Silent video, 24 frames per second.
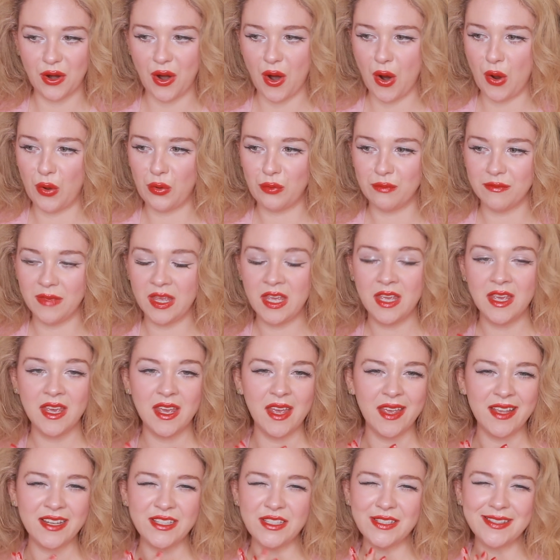home
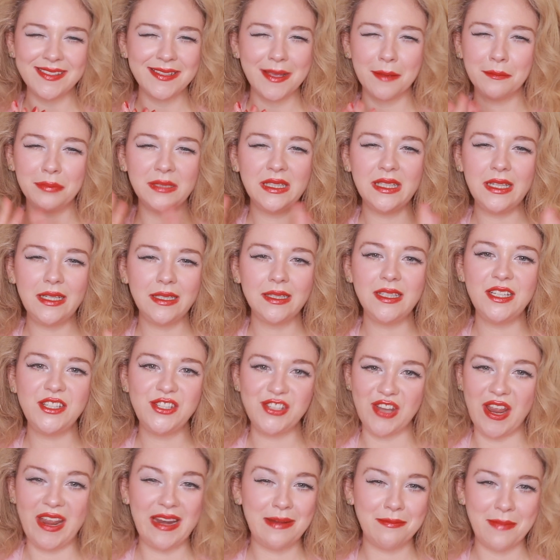just completely
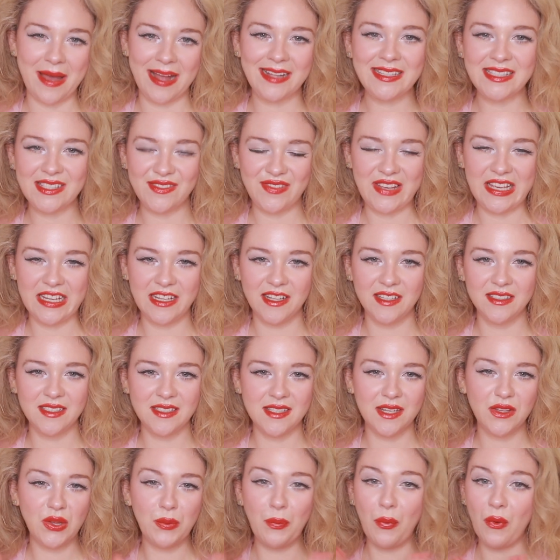Jayne Mansfield,
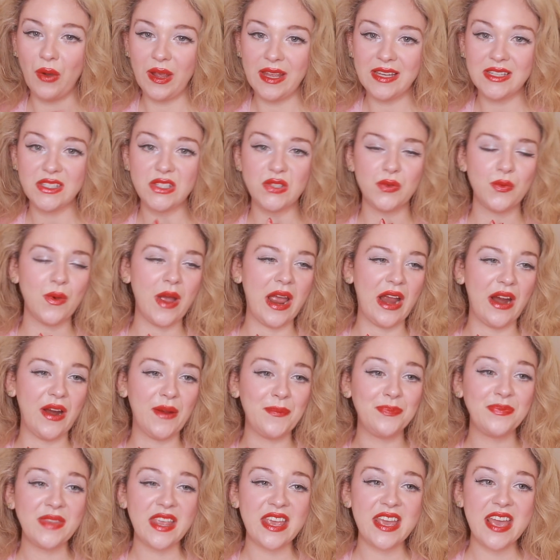to the point
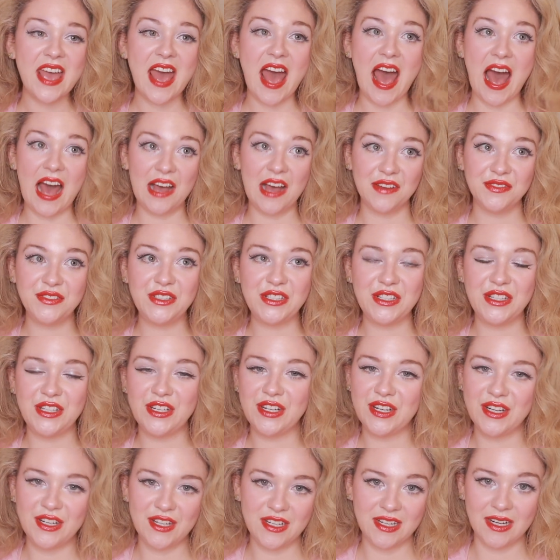where after
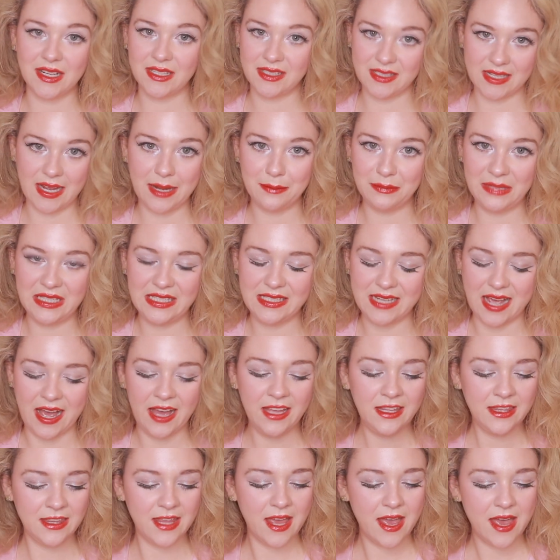her untimely
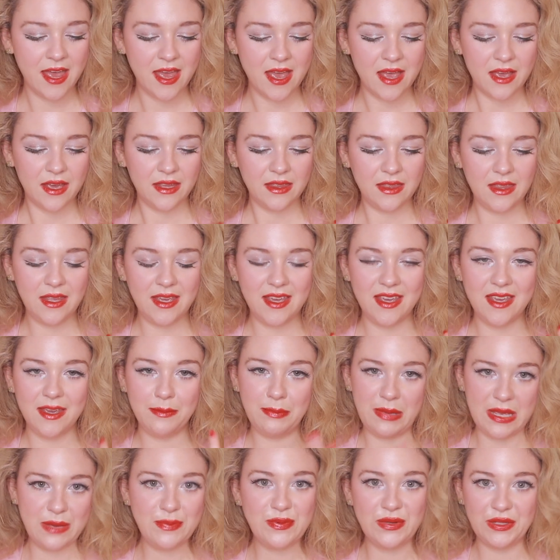death, the
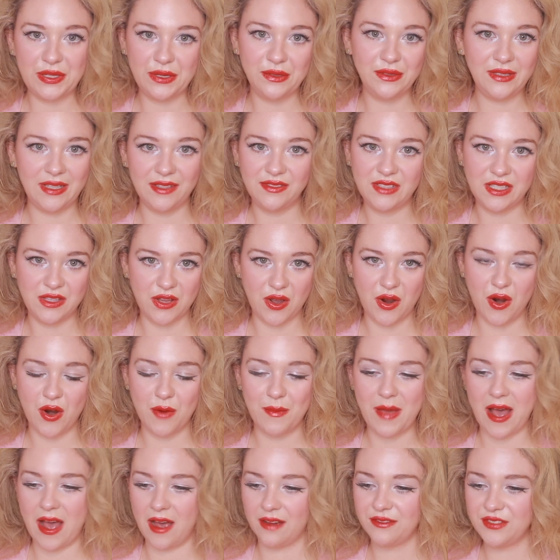people who lived in the
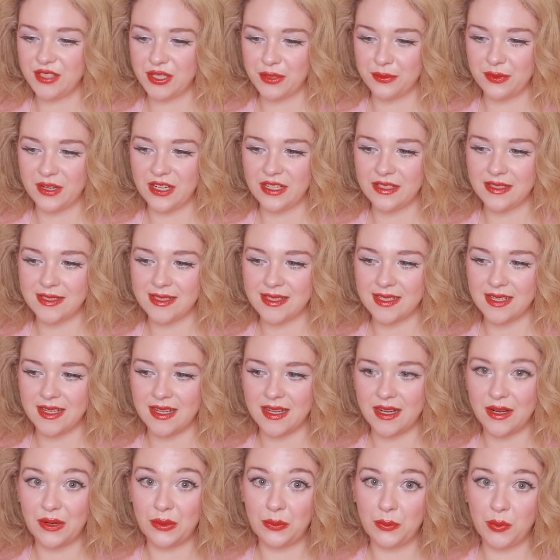home afterwards
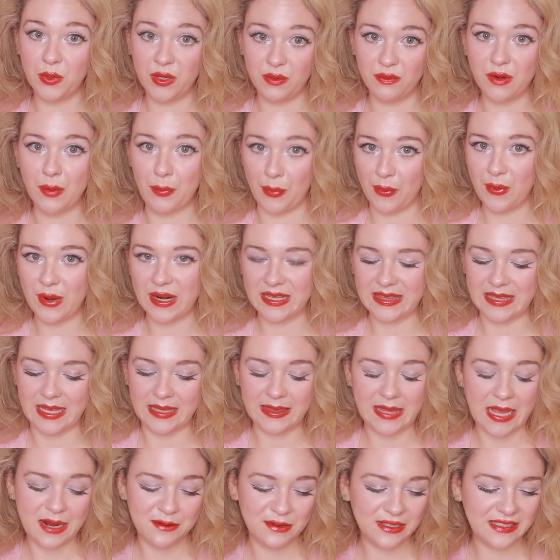would report
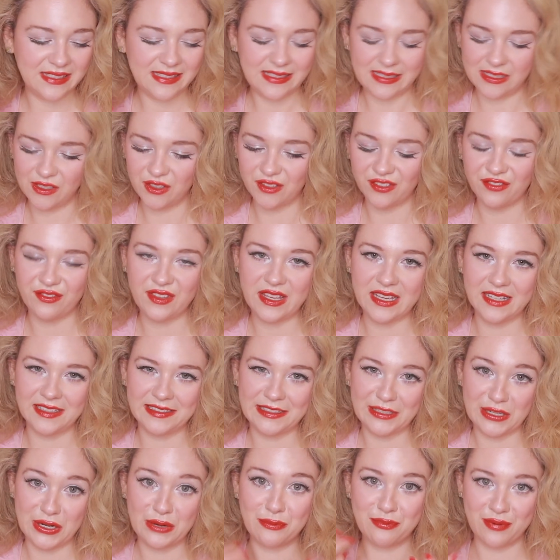that they would still
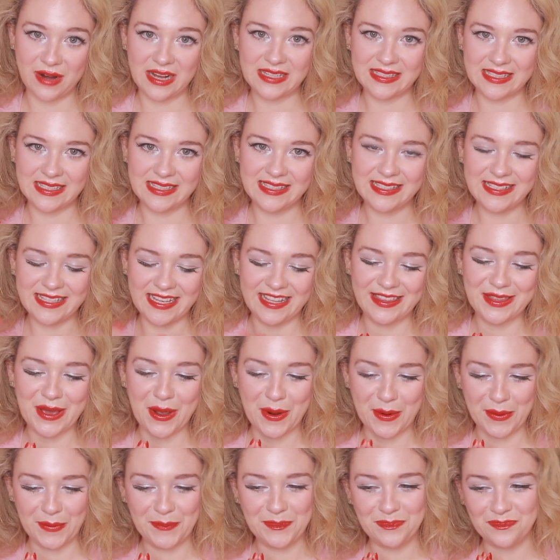feel her presence in the
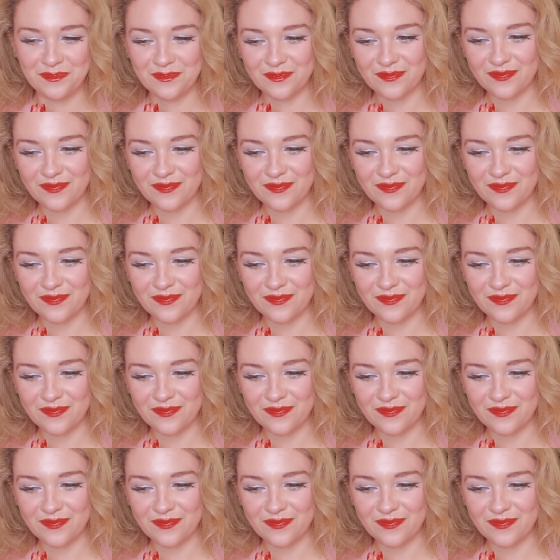home.